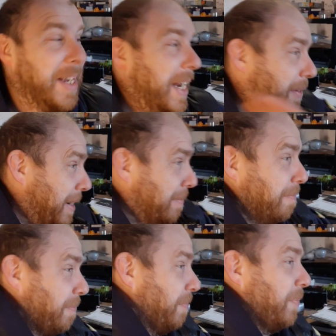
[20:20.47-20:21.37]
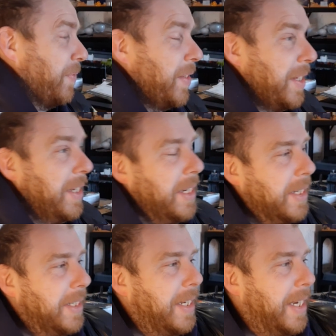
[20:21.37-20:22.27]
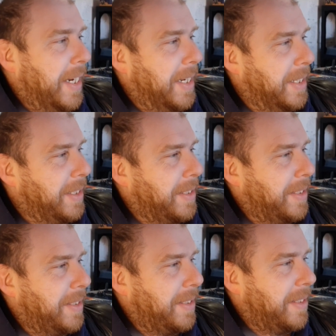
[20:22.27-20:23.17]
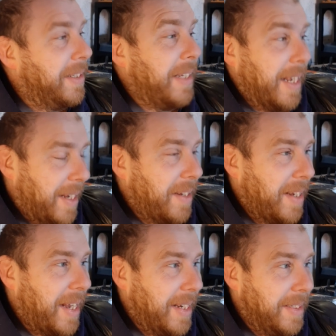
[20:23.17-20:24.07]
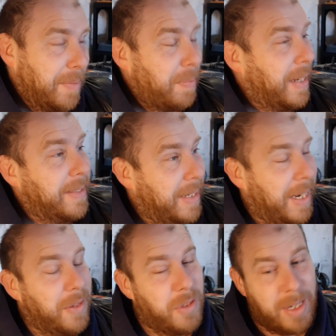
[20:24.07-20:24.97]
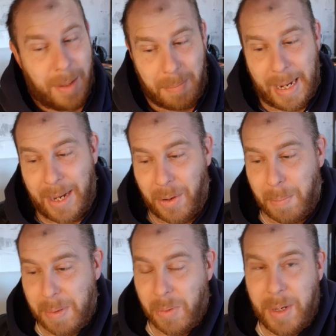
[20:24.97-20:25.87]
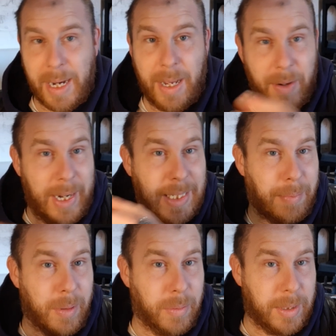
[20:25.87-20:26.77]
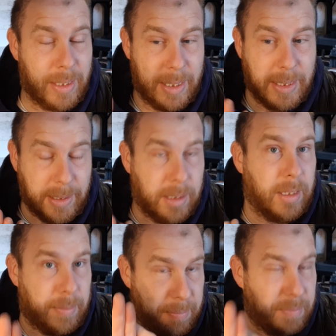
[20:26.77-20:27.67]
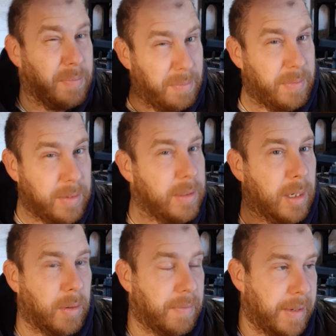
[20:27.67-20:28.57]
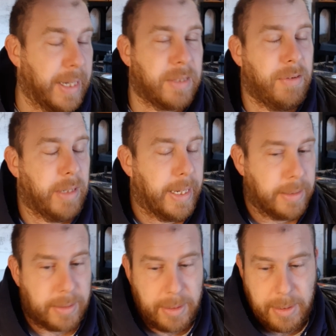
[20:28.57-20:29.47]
Anyway, yeah, and the Penzet engine, I'm planning on building that on Let's Build, you know, over the next few days.